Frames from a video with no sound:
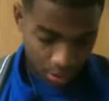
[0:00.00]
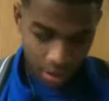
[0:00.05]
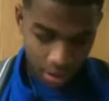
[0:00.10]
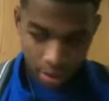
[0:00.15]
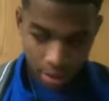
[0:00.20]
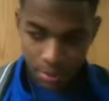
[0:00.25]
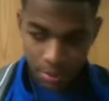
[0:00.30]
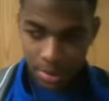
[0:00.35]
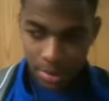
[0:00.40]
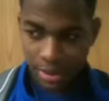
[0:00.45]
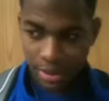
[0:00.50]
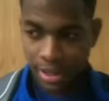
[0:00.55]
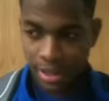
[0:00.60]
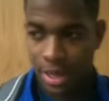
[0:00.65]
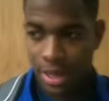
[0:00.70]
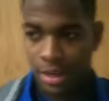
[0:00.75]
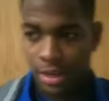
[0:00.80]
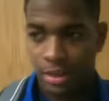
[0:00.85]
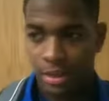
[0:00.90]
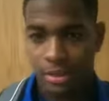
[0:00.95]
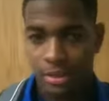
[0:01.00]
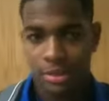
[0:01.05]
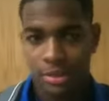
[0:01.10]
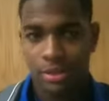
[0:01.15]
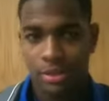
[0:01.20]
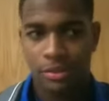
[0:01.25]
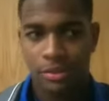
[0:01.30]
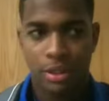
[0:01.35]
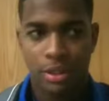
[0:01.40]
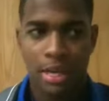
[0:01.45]
Man, that means a lot.
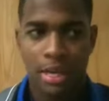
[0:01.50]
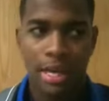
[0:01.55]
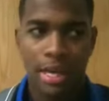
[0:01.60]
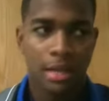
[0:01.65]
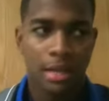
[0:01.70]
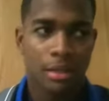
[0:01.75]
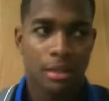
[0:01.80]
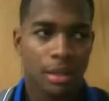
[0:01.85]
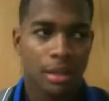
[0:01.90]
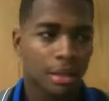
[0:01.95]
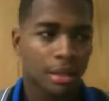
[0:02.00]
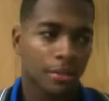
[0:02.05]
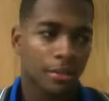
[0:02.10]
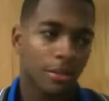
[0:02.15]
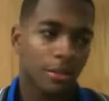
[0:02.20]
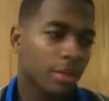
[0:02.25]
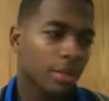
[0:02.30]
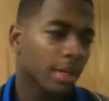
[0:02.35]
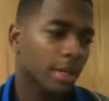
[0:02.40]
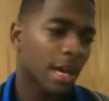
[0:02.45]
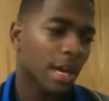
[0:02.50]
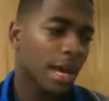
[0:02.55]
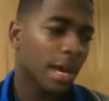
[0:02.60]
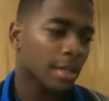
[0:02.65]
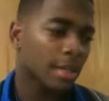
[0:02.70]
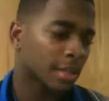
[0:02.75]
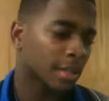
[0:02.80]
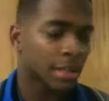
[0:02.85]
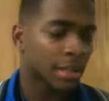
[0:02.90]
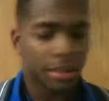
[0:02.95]
Just for the
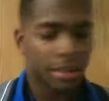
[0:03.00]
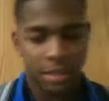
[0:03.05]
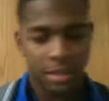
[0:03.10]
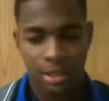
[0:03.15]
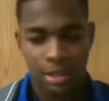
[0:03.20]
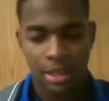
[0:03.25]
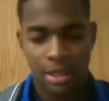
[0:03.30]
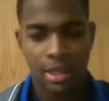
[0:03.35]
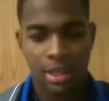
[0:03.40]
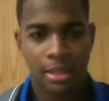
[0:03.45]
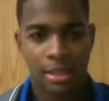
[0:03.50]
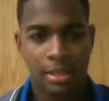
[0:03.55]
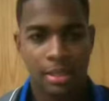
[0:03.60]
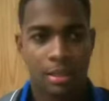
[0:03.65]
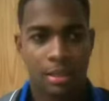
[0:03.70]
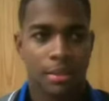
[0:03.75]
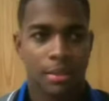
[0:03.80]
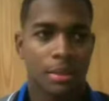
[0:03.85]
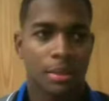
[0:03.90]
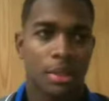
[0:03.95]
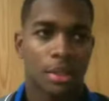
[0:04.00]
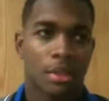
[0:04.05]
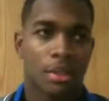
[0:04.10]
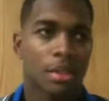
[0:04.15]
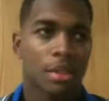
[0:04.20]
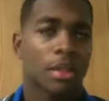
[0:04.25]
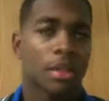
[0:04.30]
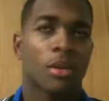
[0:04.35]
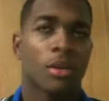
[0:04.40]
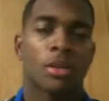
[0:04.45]
guys and the ladies
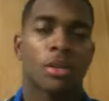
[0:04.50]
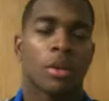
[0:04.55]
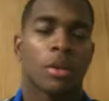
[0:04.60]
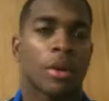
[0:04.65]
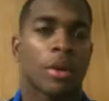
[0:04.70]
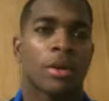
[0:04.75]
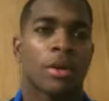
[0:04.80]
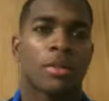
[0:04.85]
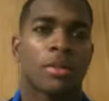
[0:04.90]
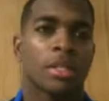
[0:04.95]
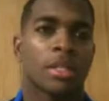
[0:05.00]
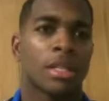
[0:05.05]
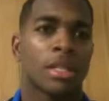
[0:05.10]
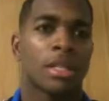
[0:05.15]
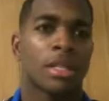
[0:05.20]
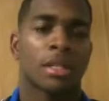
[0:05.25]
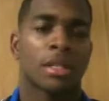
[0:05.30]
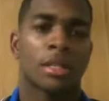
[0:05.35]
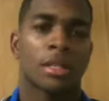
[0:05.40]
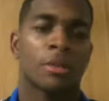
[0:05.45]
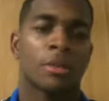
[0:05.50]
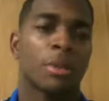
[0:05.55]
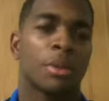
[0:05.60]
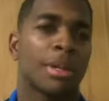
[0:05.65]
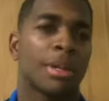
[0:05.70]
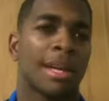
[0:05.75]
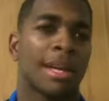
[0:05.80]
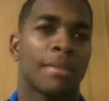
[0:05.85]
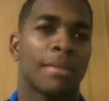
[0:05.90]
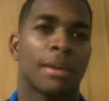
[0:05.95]
who are going overseas and just
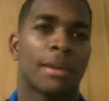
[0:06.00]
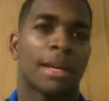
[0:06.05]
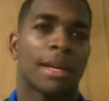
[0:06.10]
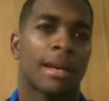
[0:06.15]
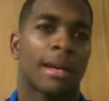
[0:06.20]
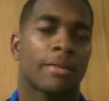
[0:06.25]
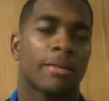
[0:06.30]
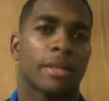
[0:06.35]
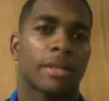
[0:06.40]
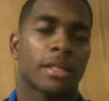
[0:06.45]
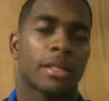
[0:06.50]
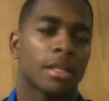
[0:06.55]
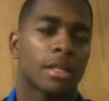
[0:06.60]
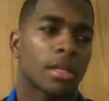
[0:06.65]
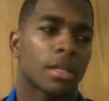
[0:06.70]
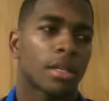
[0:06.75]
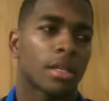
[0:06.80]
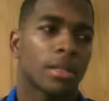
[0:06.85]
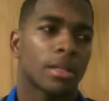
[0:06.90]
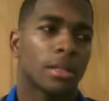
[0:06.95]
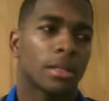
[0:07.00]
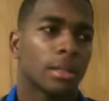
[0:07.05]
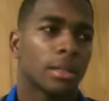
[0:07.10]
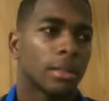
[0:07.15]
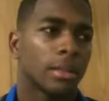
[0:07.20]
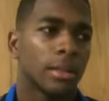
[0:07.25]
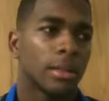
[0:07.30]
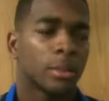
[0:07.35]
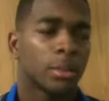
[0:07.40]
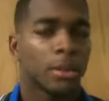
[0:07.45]
putting their life on the line for us.
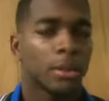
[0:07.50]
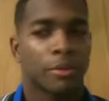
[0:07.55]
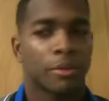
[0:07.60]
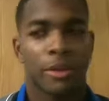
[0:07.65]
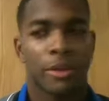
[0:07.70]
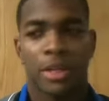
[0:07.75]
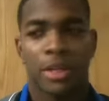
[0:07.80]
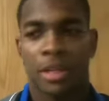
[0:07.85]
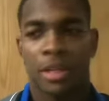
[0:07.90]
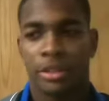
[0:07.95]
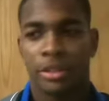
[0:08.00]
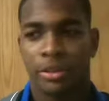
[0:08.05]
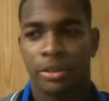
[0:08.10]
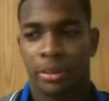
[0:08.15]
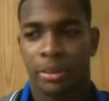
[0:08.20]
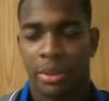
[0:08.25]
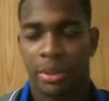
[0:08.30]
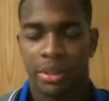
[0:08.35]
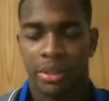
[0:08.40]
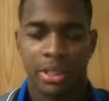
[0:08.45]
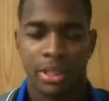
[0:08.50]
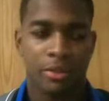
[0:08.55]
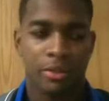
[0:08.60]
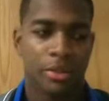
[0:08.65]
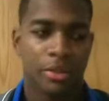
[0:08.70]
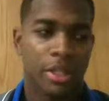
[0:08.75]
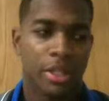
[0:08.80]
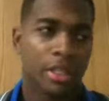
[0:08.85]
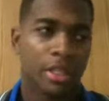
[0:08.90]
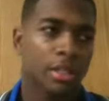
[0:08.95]
It's a bit free country. I mean, just
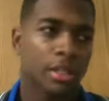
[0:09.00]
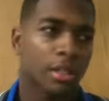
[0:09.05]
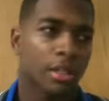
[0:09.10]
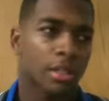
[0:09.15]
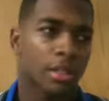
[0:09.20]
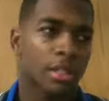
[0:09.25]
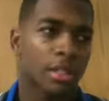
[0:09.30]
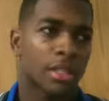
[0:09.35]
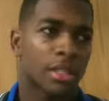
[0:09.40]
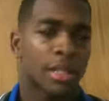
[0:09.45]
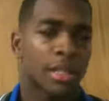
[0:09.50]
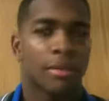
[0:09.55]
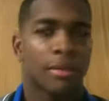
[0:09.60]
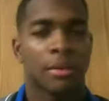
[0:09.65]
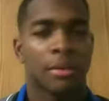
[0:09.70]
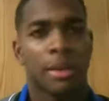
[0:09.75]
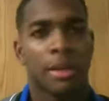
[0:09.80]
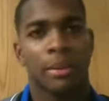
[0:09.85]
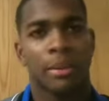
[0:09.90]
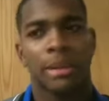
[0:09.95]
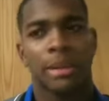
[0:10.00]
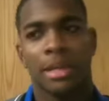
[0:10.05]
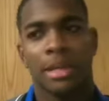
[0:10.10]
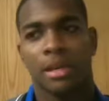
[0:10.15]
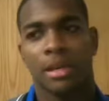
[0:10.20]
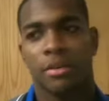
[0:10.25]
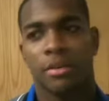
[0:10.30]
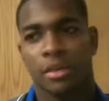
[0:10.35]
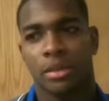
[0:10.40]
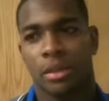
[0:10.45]
for us to live the way that we
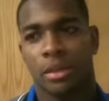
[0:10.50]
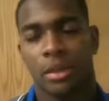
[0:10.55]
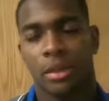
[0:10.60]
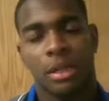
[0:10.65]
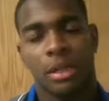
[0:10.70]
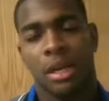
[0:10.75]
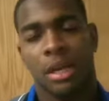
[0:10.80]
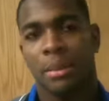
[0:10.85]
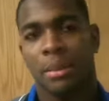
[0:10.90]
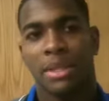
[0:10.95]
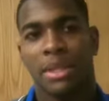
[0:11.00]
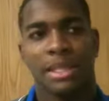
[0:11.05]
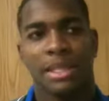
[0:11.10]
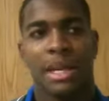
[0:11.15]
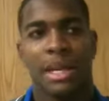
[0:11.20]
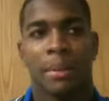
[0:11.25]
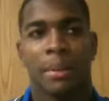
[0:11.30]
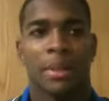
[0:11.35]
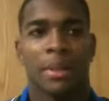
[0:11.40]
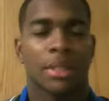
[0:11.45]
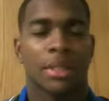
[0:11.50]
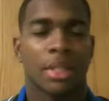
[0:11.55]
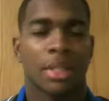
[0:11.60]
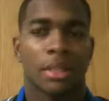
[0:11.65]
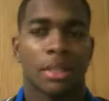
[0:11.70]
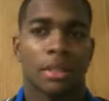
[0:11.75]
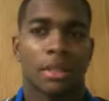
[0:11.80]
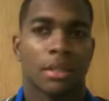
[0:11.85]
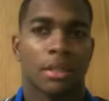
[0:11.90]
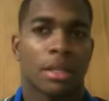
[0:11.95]
live. So it means a lot. I mean,
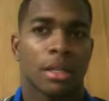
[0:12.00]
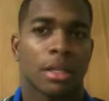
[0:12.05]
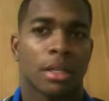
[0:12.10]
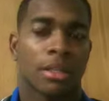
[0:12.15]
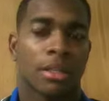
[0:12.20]
just